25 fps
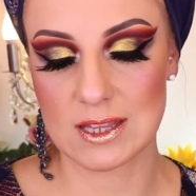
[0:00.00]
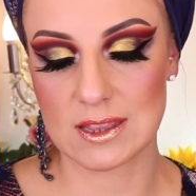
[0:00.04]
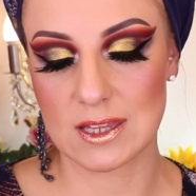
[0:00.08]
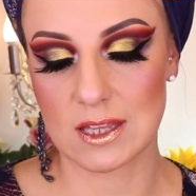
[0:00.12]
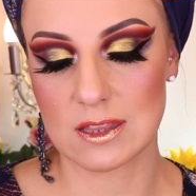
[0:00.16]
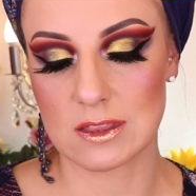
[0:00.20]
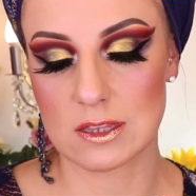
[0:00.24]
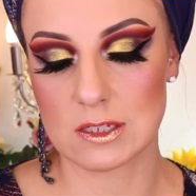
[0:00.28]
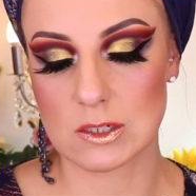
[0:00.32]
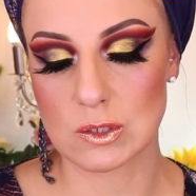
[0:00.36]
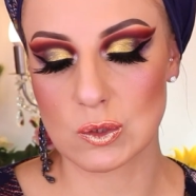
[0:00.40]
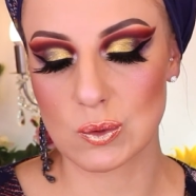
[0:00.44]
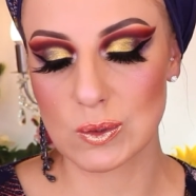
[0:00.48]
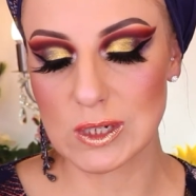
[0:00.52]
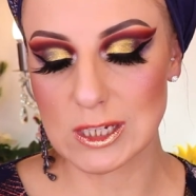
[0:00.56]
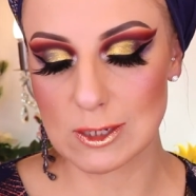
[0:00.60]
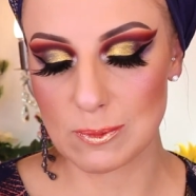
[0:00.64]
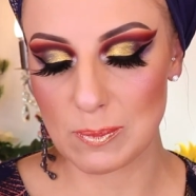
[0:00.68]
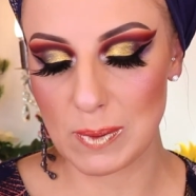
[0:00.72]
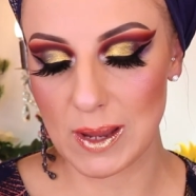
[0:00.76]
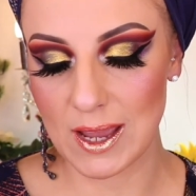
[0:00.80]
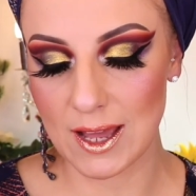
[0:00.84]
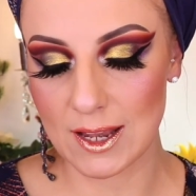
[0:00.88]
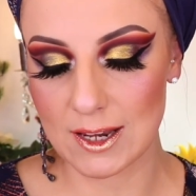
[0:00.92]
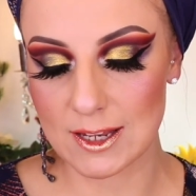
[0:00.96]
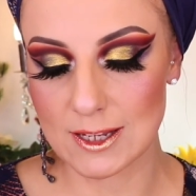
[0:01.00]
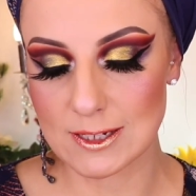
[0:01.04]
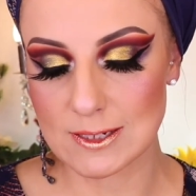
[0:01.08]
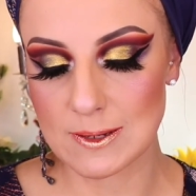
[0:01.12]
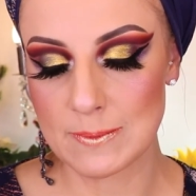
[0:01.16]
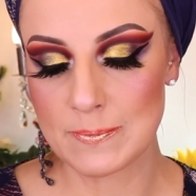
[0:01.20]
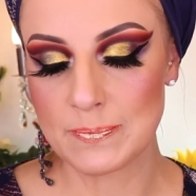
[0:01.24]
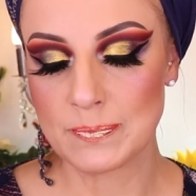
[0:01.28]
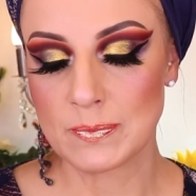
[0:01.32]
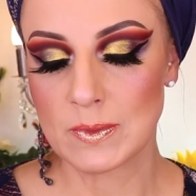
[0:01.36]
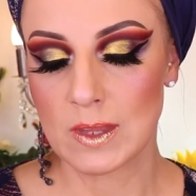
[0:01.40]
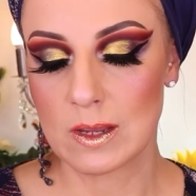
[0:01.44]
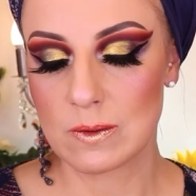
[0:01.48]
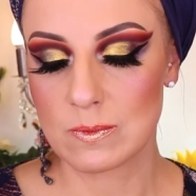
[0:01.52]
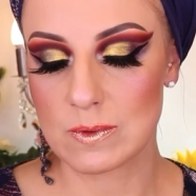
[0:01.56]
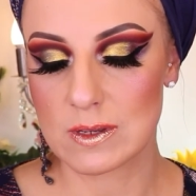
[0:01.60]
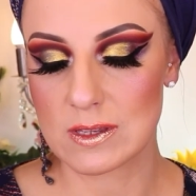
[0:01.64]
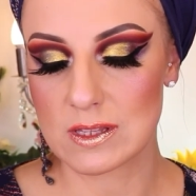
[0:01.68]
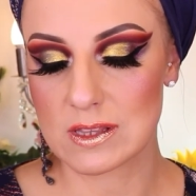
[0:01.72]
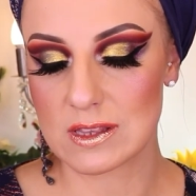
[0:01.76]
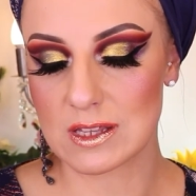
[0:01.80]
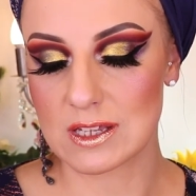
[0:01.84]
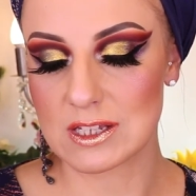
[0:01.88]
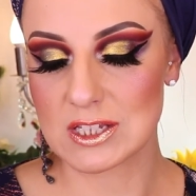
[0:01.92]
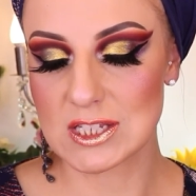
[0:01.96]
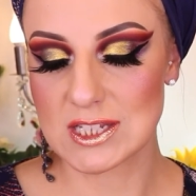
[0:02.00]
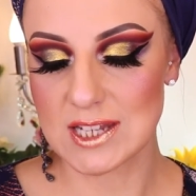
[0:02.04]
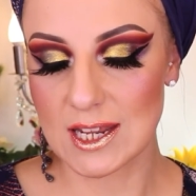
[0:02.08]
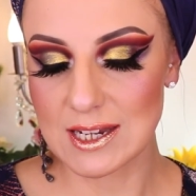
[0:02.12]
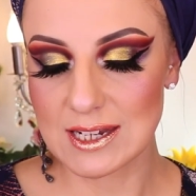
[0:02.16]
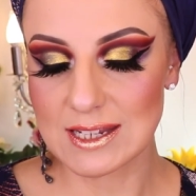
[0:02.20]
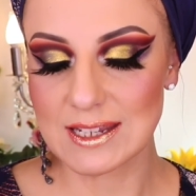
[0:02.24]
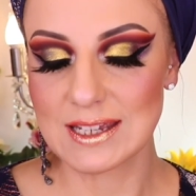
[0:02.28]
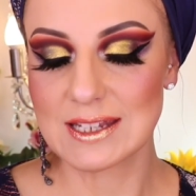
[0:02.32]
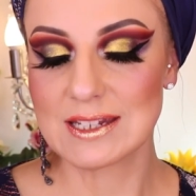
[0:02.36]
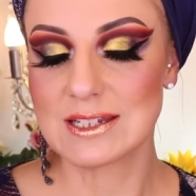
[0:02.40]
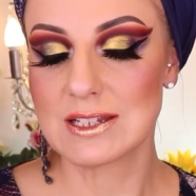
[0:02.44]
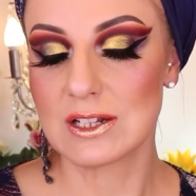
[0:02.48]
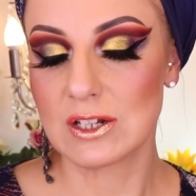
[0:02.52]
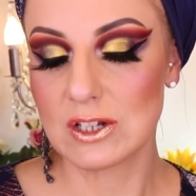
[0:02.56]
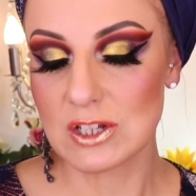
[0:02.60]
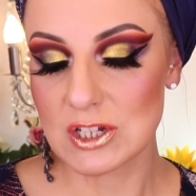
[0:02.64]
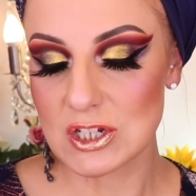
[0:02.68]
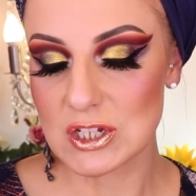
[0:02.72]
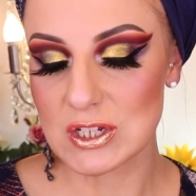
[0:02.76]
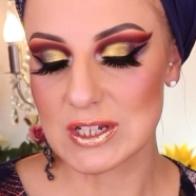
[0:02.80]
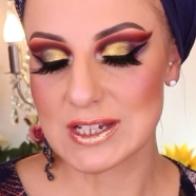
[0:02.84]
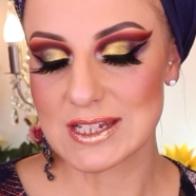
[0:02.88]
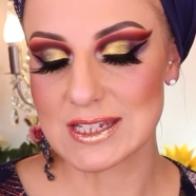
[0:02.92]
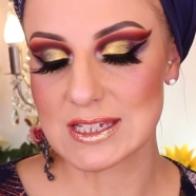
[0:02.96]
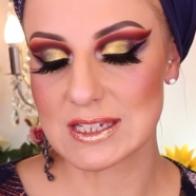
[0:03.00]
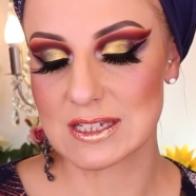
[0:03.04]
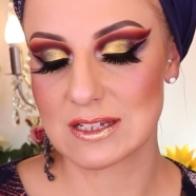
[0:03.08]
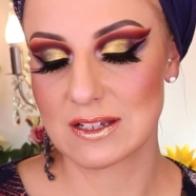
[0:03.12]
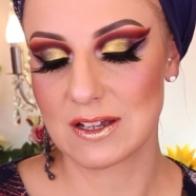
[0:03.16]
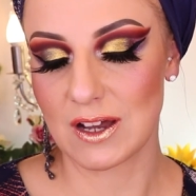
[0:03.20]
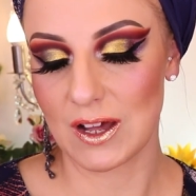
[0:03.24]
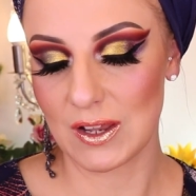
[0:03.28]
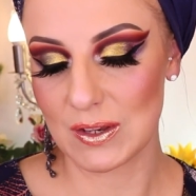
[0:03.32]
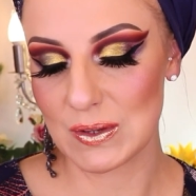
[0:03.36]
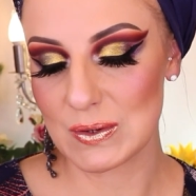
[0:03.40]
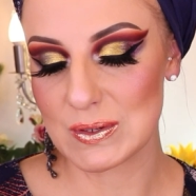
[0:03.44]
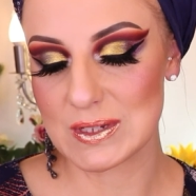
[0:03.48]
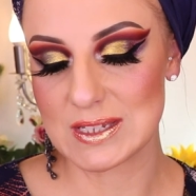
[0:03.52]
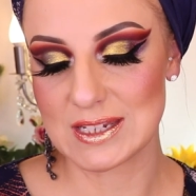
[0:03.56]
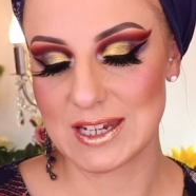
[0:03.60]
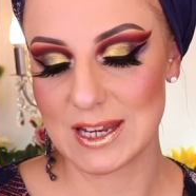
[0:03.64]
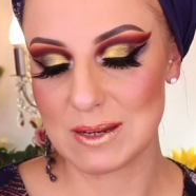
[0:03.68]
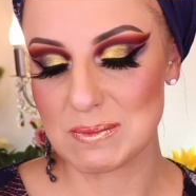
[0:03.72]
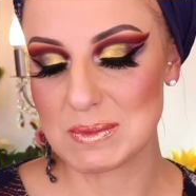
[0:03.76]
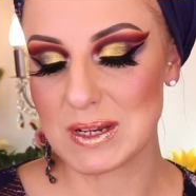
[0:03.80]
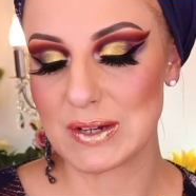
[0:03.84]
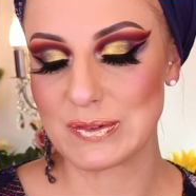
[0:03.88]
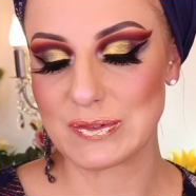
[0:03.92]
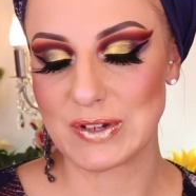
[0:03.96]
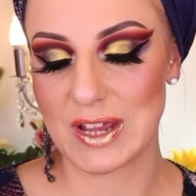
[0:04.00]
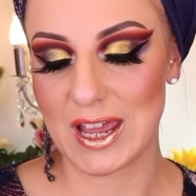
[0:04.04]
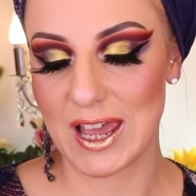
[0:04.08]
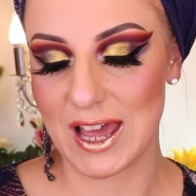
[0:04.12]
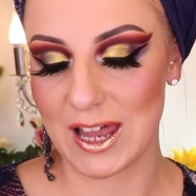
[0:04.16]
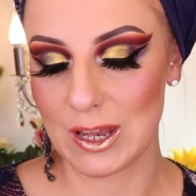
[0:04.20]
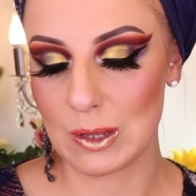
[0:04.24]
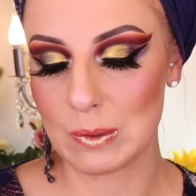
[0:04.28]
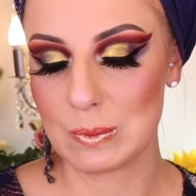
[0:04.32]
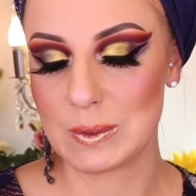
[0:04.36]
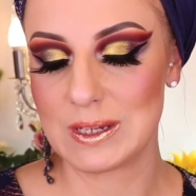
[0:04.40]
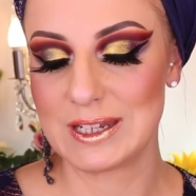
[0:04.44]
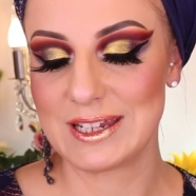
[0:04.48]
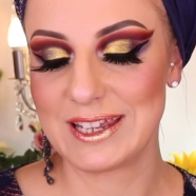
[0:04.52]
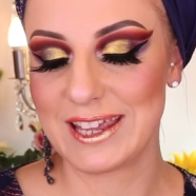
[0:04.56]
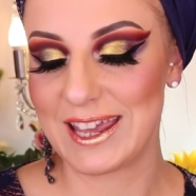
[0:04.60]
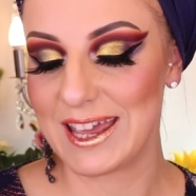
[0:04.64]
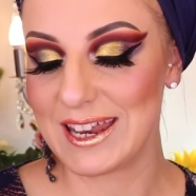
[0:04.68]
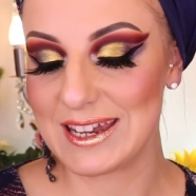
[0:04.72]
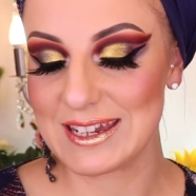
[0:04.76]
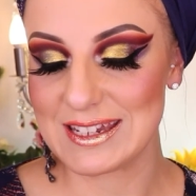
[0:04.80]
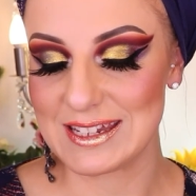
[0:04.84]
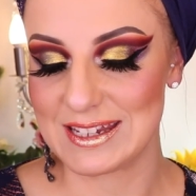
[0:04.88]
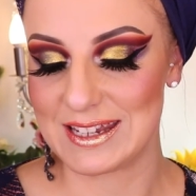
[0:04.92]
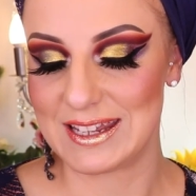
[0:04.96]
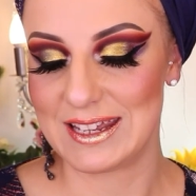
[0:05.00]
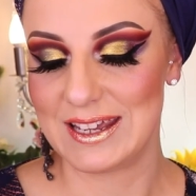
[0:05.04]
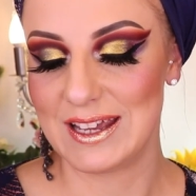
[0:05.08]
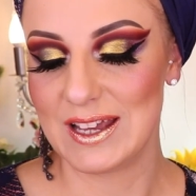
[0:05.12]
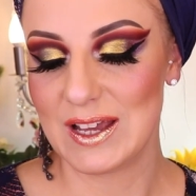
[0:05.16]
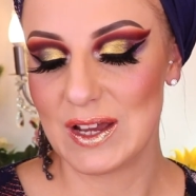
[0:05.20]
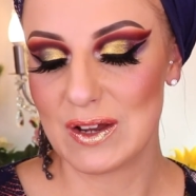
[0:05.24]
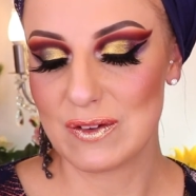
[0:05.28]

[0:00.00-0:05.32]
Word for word: And then the Treat Palette with stunning and delicious colors named after Halloween candy,